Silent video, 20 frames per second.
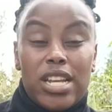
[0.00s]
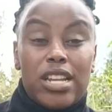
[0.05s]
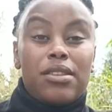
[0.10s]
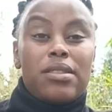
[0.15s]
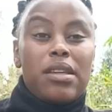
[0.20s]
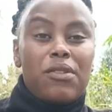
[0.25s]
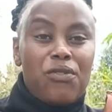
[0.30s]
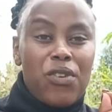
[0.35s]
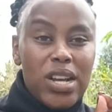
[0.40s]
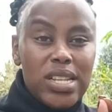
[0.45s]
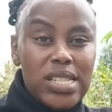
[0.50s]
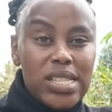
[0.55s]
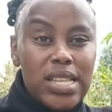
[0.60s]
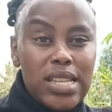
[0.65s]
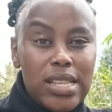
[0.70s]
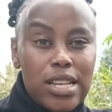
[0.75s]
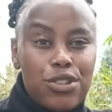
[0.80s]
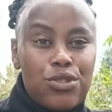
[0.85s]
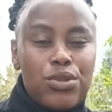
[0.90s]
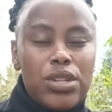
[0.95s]
And the first
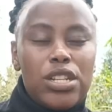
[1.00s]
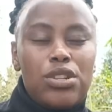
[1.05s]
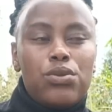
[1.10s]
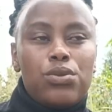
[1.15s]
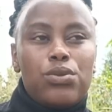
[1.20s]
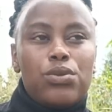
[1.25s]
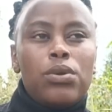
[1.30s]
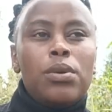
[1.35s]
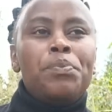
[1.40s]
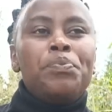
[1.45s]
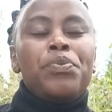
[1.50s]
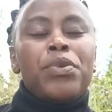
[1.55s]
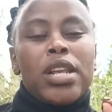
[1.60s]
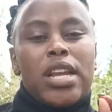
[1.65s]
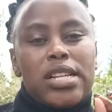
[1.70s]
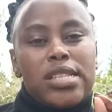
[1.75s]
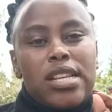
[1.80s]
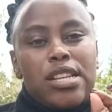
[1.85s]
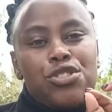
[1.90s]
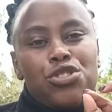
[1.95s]
thing that you need to do
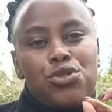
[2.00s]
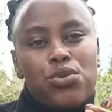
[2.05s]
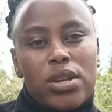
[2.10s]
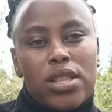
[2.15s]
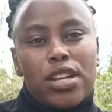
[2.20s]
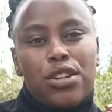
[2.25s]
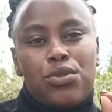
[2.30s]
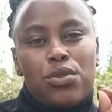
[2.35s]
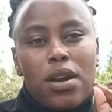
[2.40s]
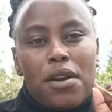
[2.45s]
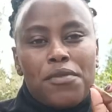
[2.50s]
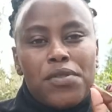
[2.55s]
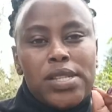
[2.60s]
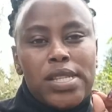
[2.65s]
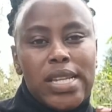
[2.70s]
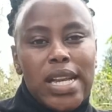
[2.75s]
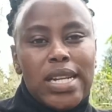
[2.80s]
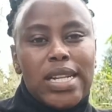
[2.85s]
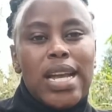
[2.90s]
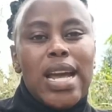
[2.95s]
is ensure that you have
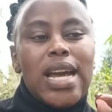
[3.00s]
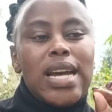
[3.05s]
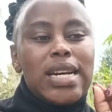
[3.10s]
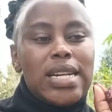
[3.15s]
set